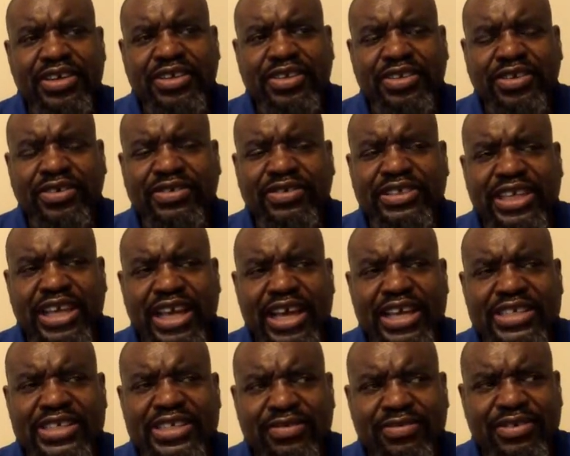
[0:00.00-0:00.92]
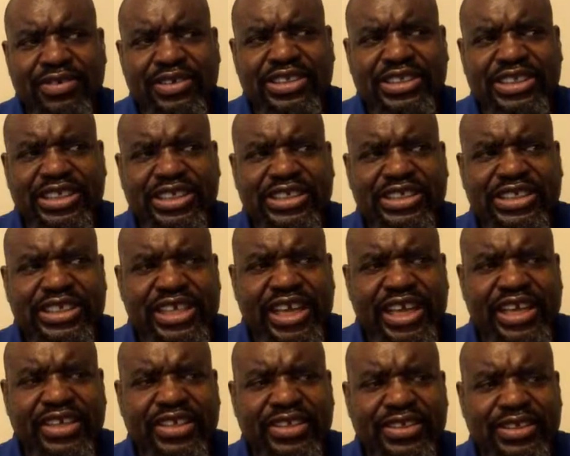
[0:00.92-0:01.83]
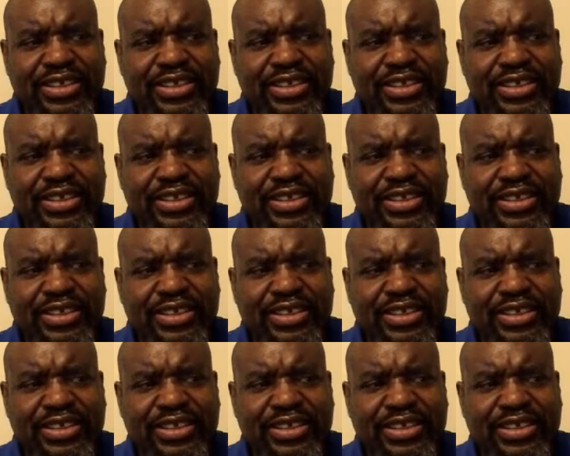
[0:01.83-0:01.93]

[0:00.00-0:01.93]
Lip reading: those guys at 168